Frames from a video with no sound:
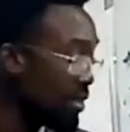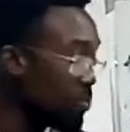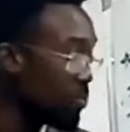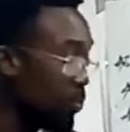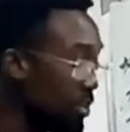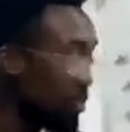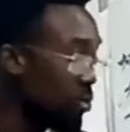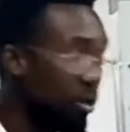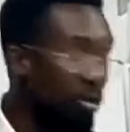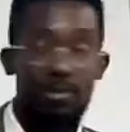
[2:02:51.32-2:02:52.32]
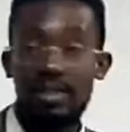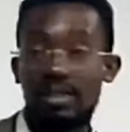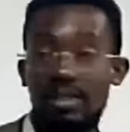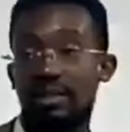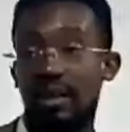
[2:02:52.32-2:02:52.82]
limit is, is going to be
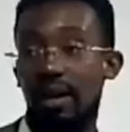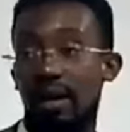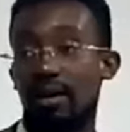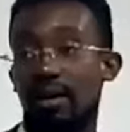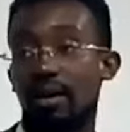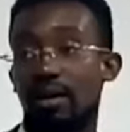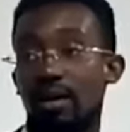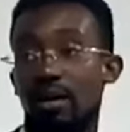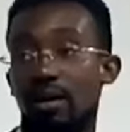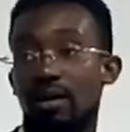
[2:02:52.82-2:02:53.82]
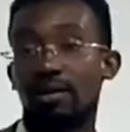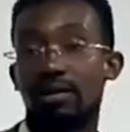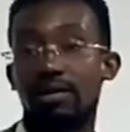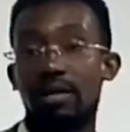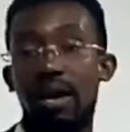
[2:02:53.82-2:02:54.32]
set here.
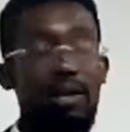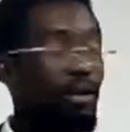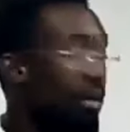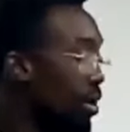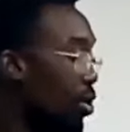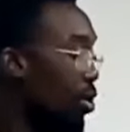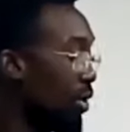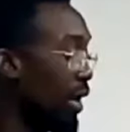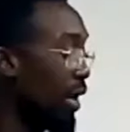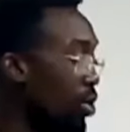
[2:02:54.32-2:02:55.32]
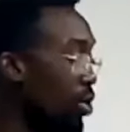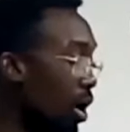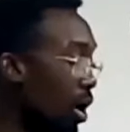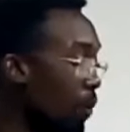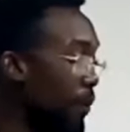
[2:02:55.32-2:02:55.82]
Saying, okay, I know you
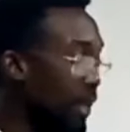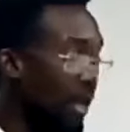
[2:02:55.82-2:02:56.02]
are up